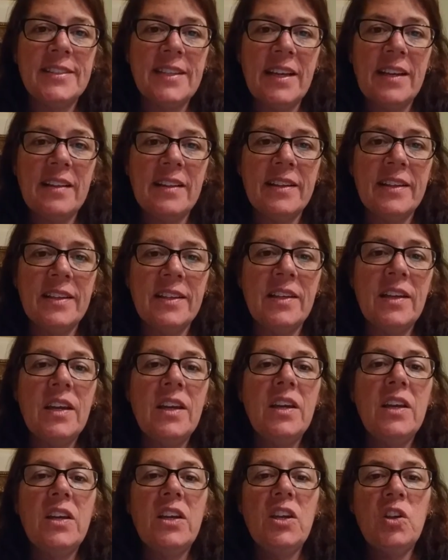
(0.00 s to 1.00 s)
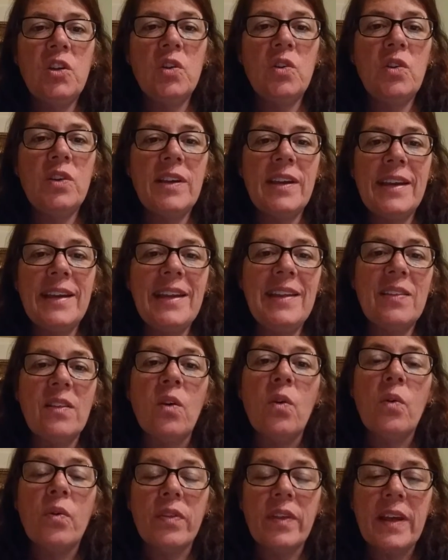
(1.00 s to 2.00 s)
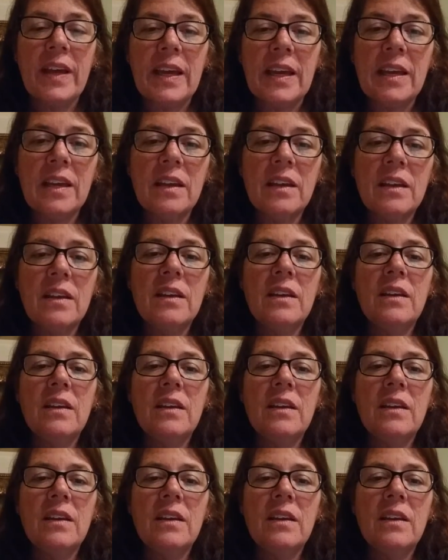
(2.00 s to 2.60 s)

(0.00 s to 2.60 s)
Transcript: salad, you can't eat the whole thing.